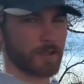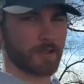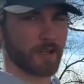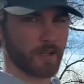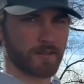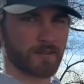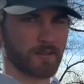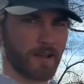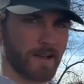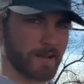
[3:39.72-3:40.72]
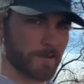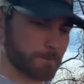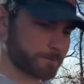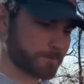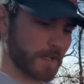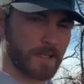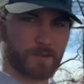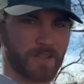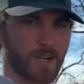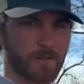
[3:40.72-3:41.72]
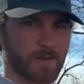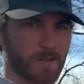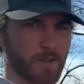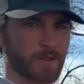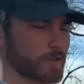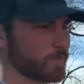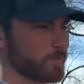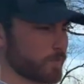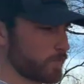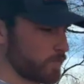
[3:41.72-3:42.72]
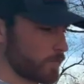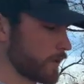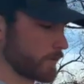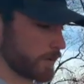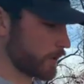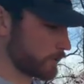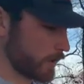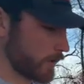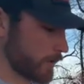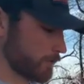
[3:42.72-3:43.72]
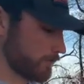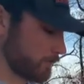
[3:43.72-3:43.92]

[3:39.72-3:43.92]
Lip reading: dirt, you know, soft, you could run with no tarp.